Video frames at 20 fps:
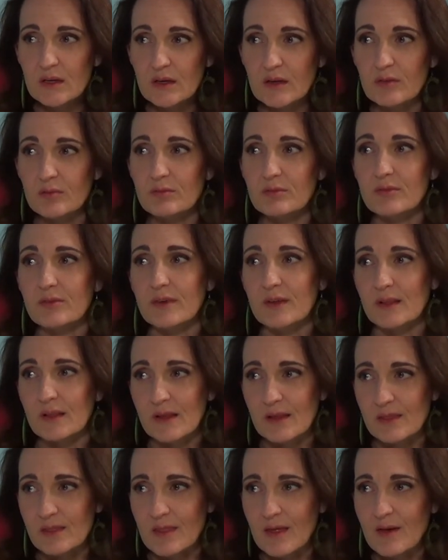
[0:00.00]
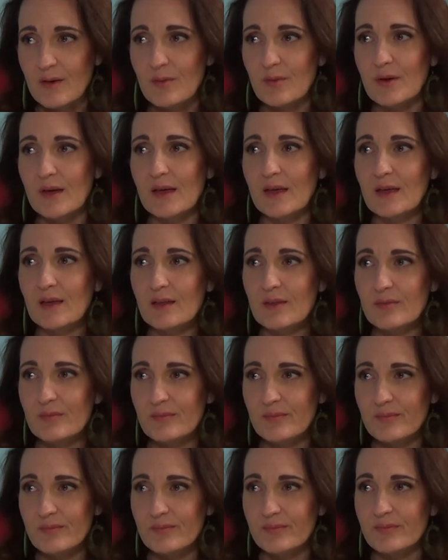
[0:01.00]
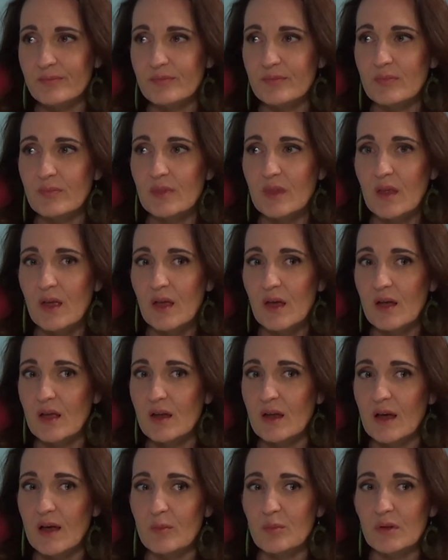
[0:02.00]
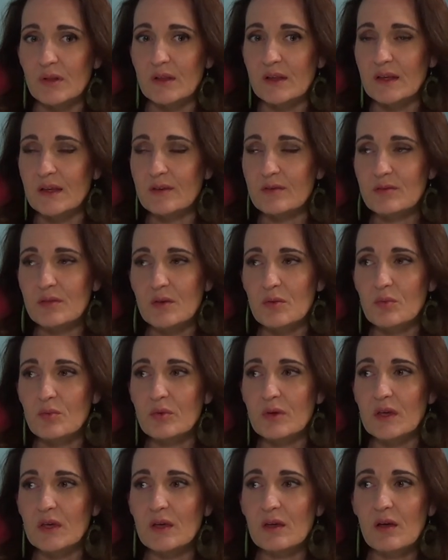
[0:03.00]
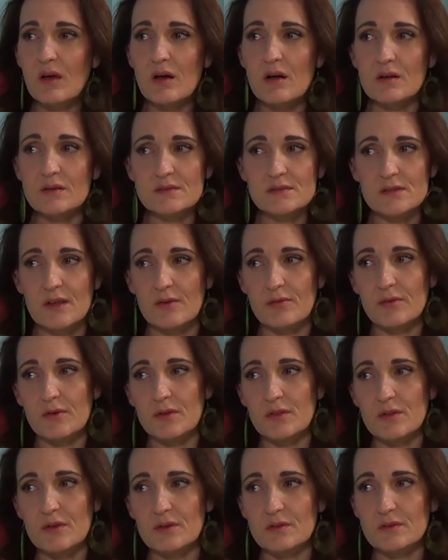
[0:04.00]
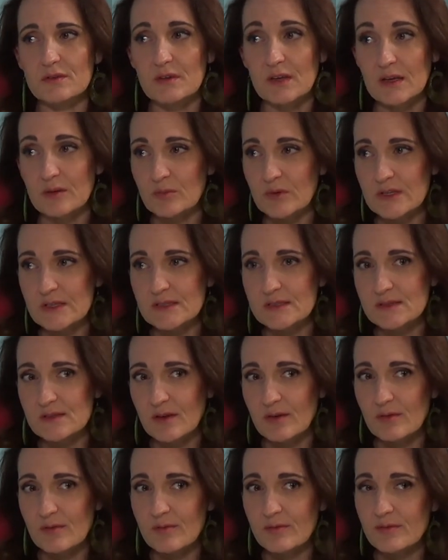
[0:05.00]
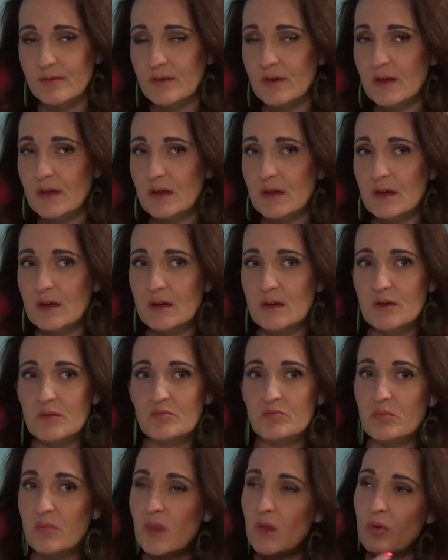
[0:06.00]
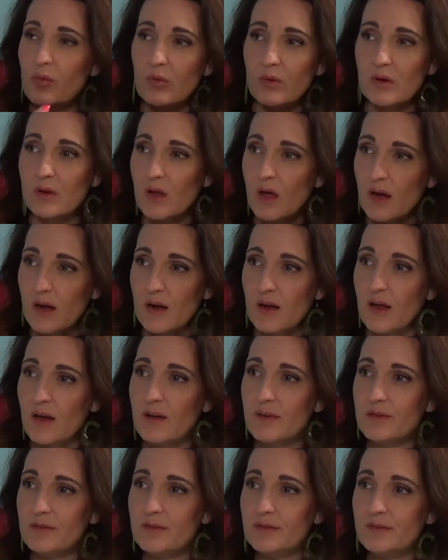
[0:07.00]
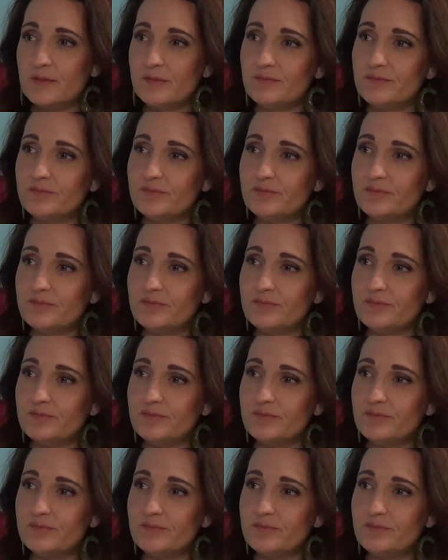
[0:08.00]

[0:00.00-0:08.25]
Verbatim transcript: in feeling that way. Mm-hmm. And I believe that we all suffer those demons of we're not enough,